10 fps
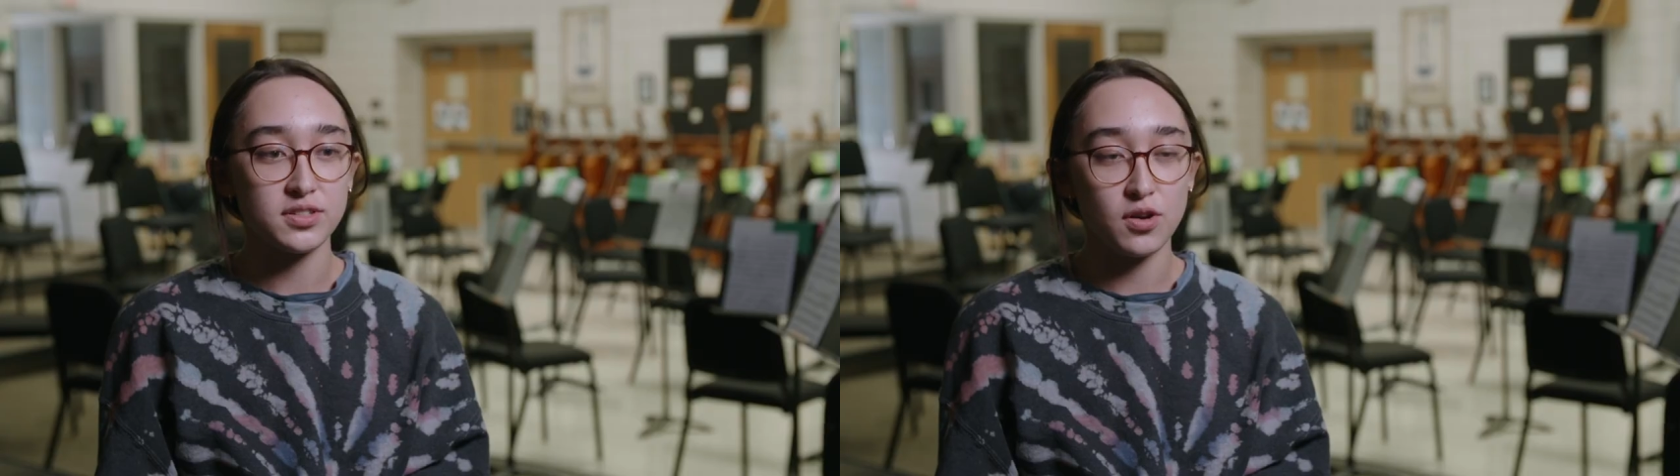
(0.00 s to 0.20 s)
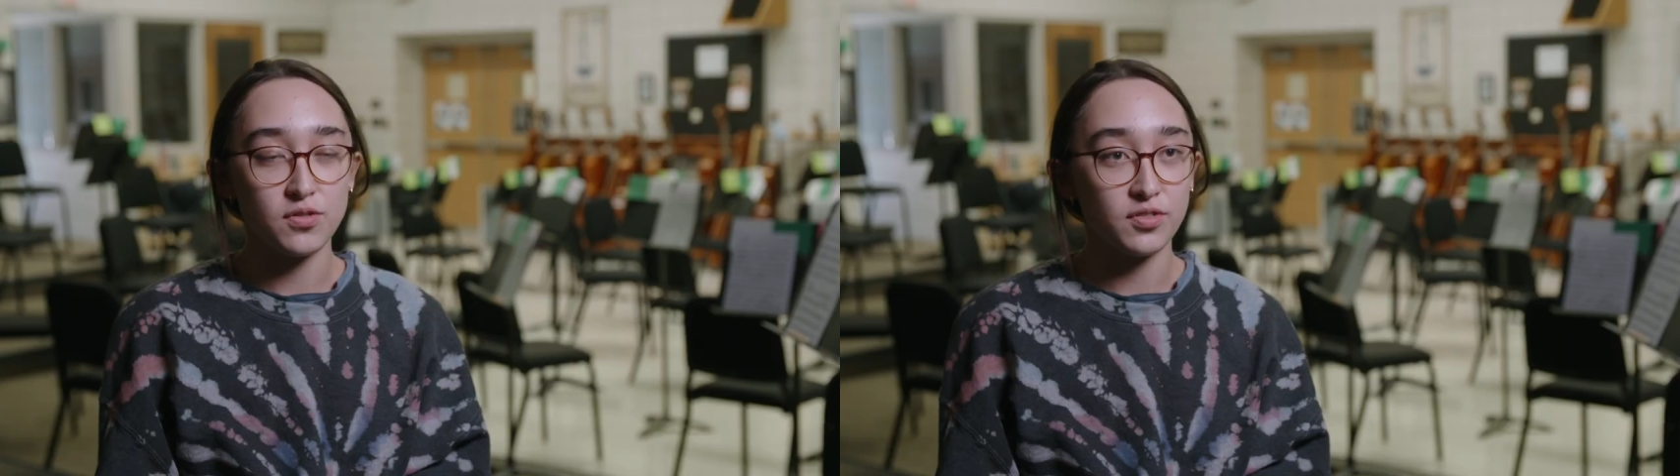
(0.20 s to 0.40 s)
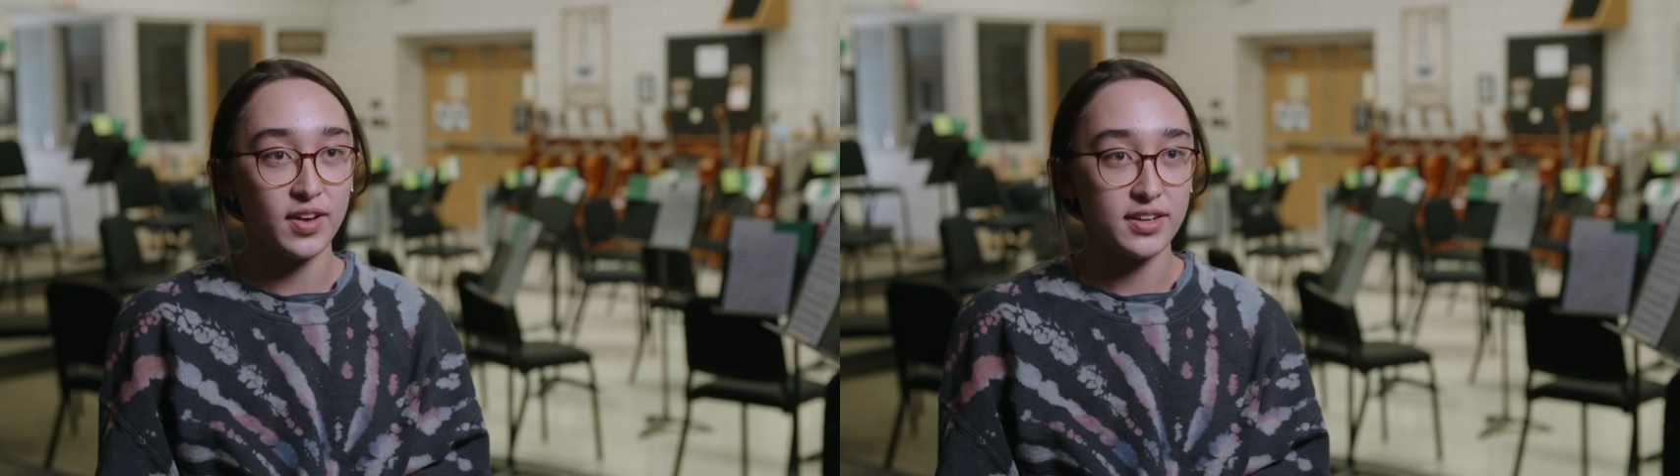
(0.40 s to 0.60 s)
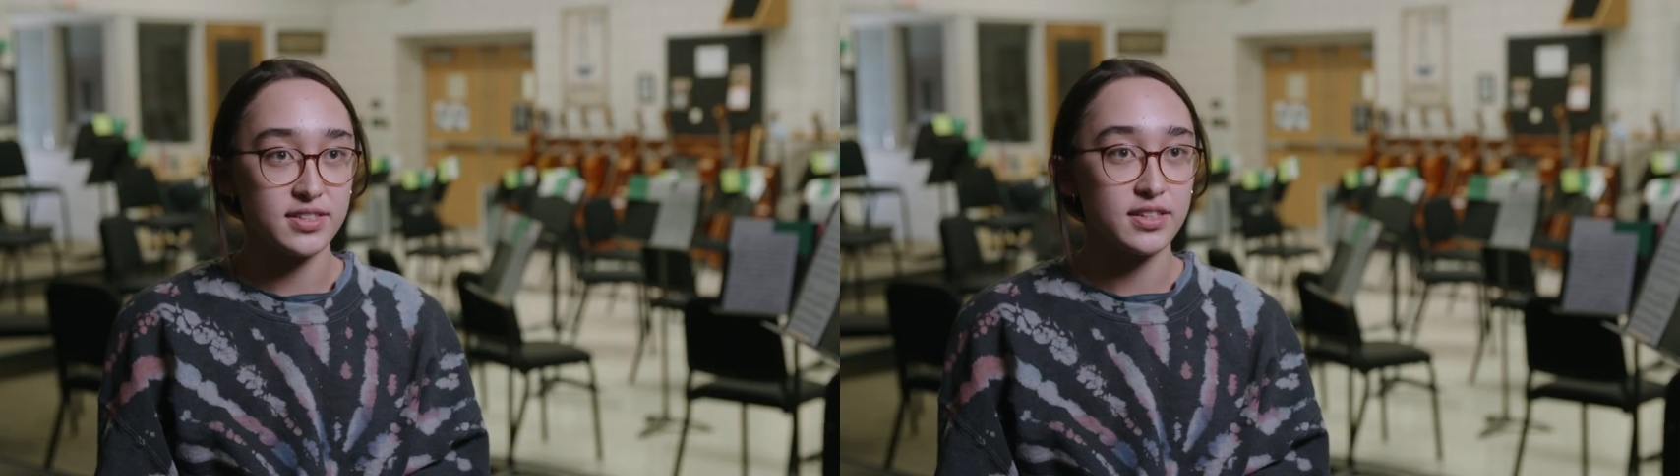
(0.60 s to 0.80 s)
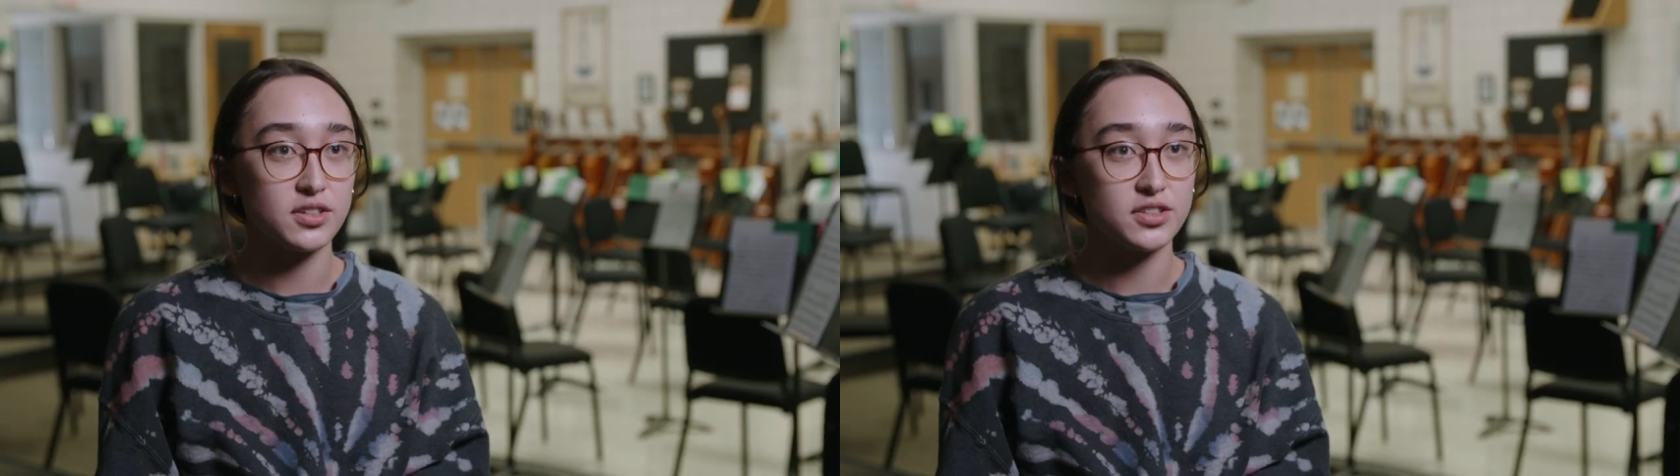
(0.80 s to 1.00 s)
this COVID
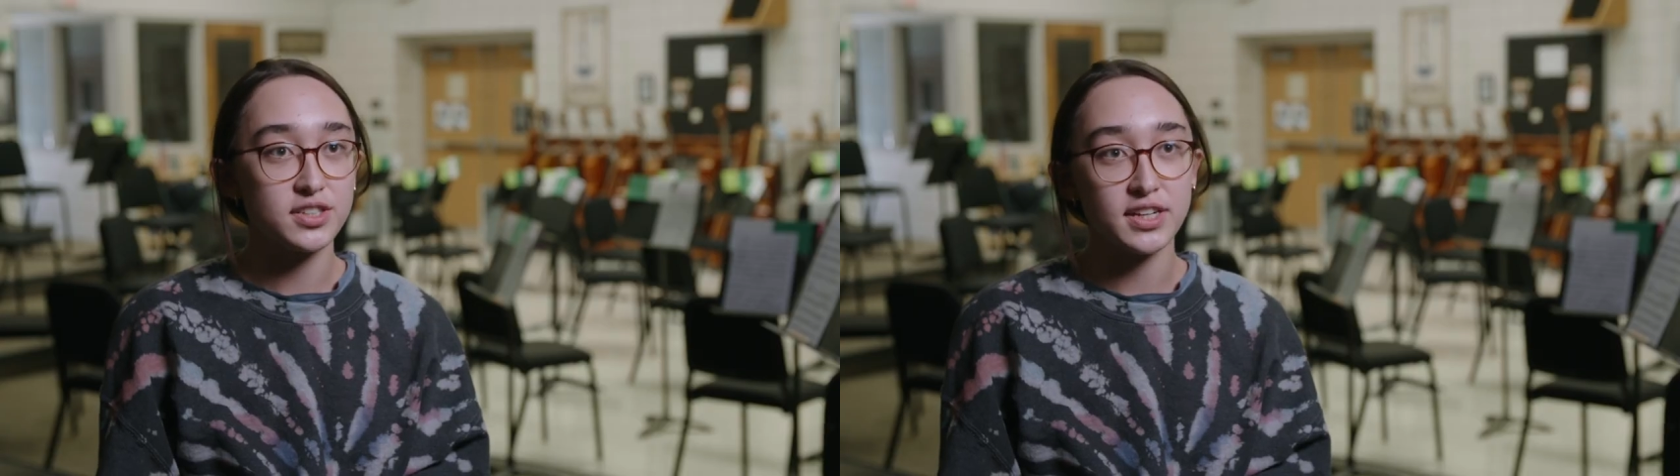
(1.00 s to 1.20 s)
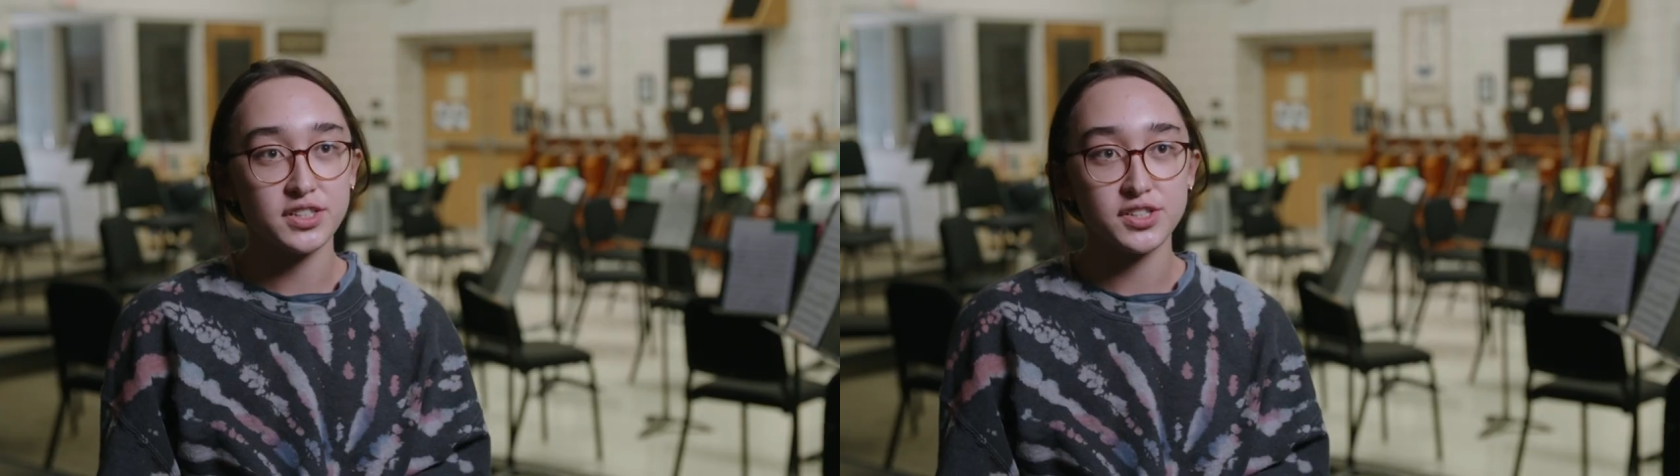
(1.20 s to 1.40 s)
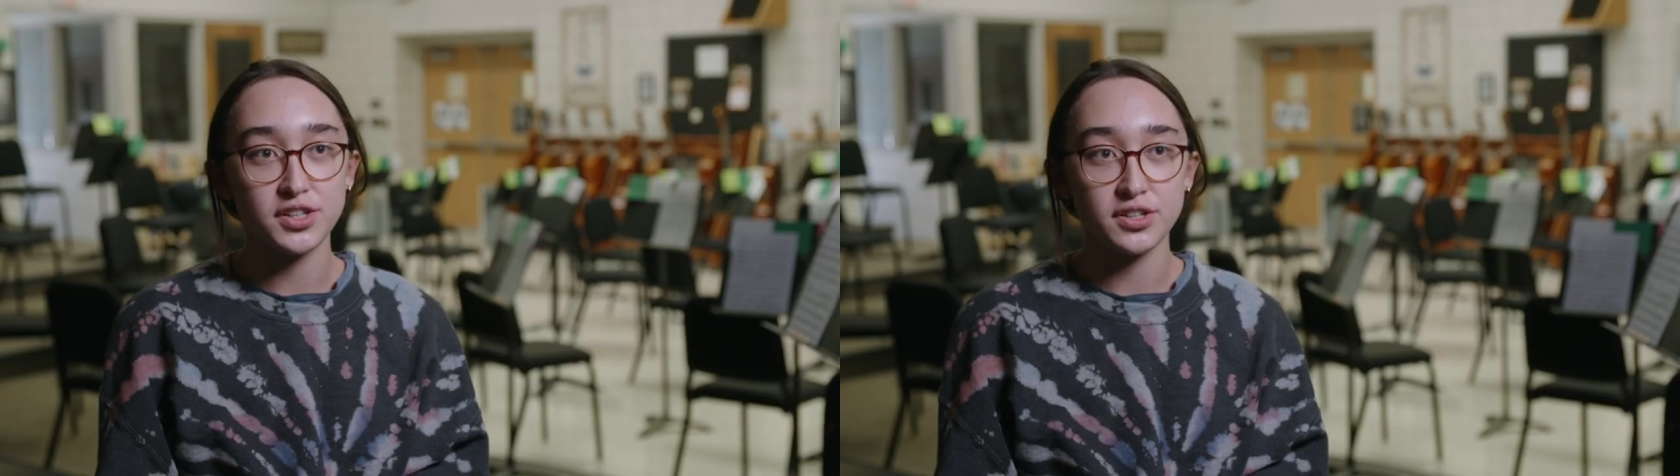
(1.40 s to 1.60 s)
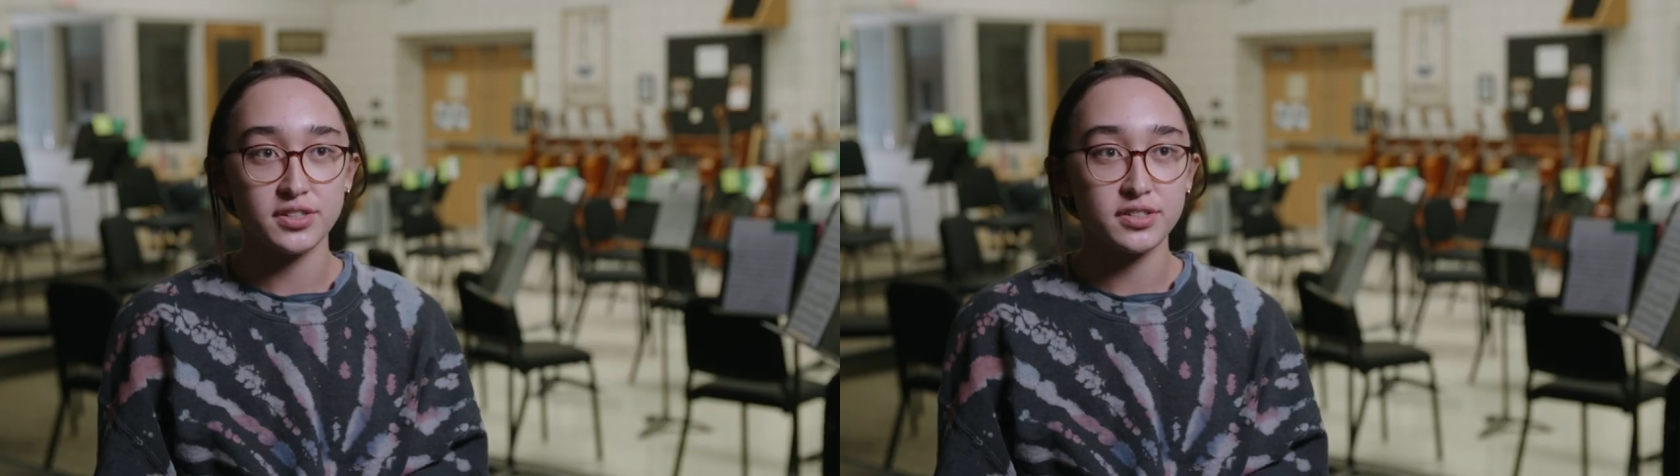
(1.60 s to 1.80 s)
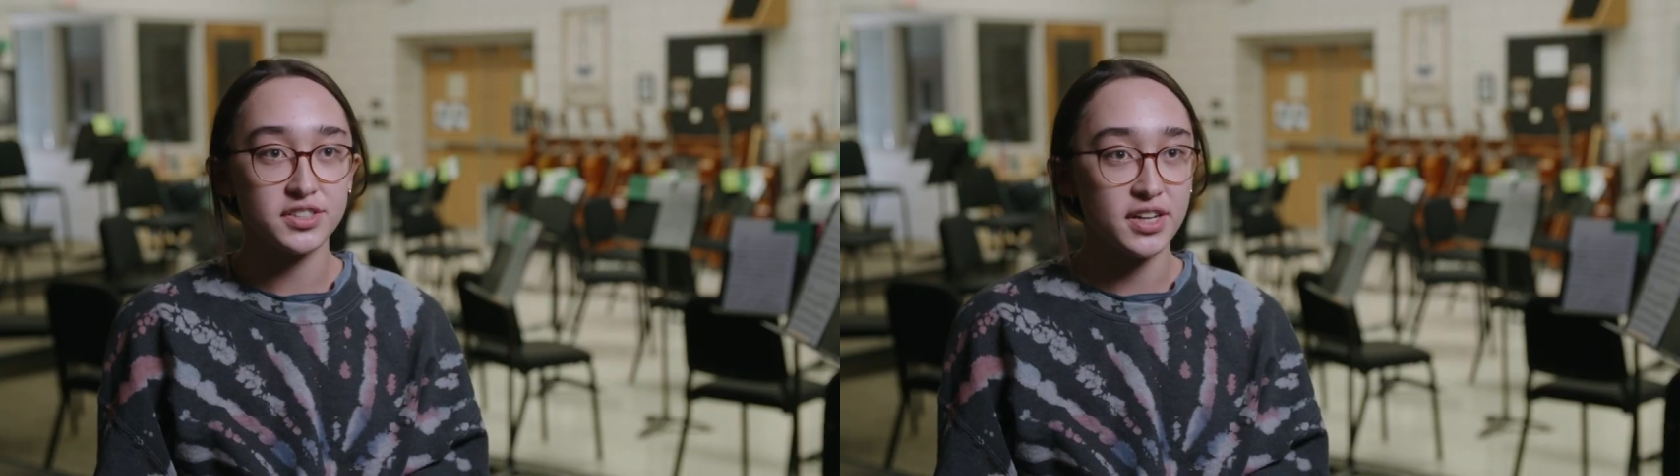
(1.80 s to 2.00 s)
vaccine could change your
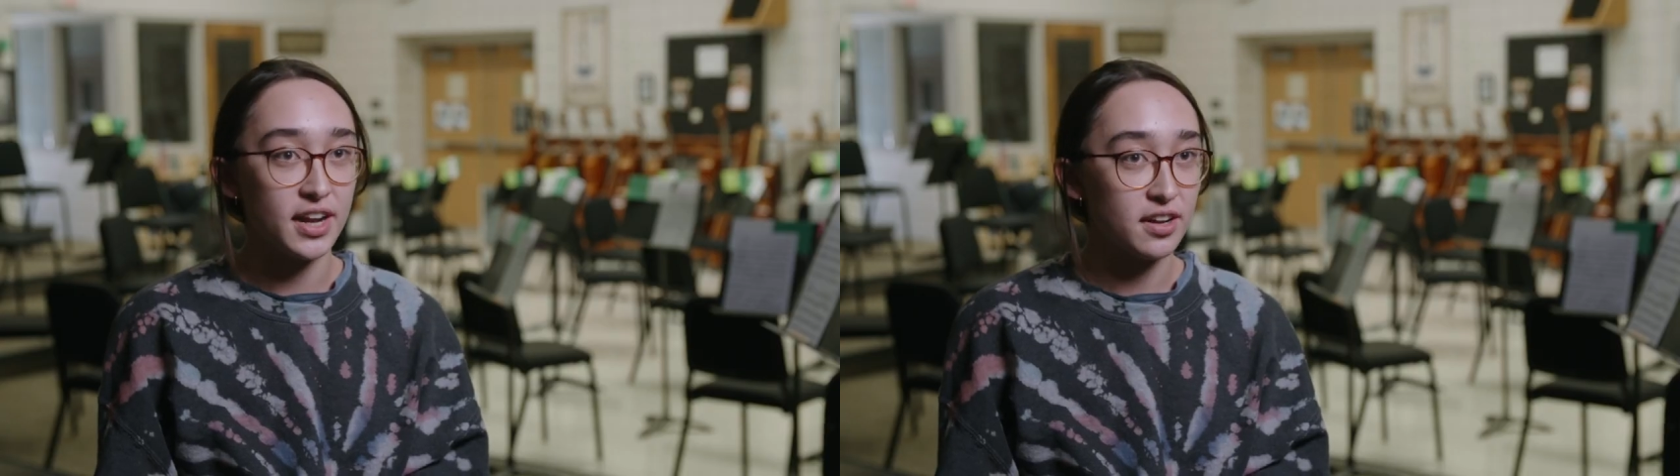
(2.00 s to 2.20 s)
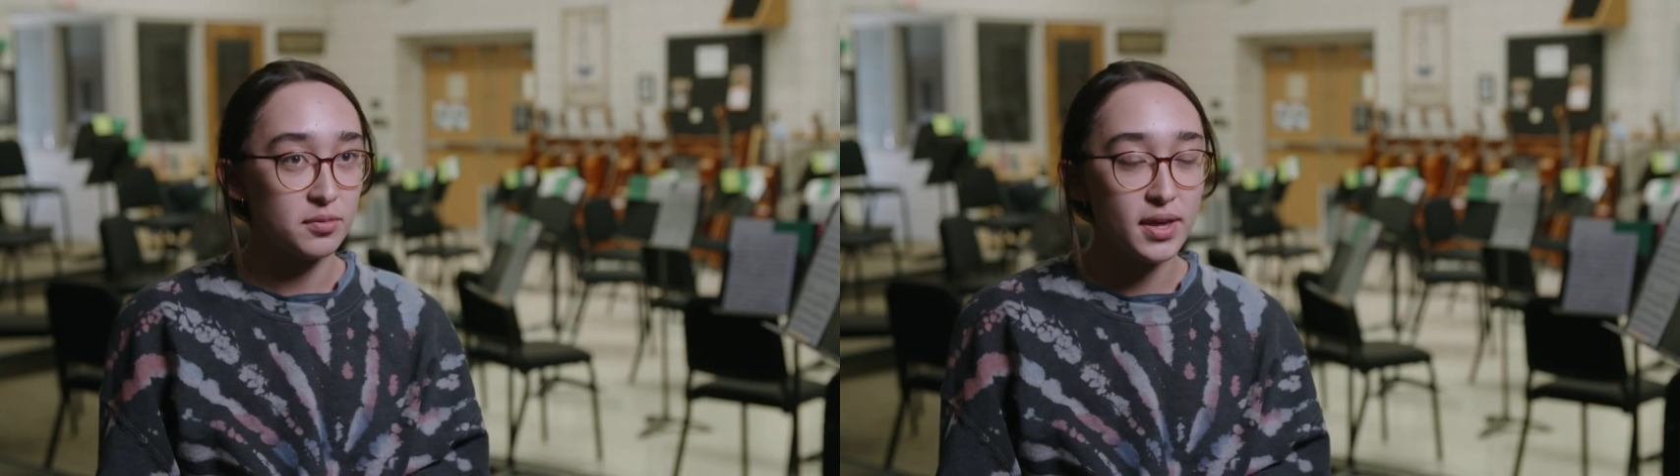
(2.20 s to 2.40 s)
genetic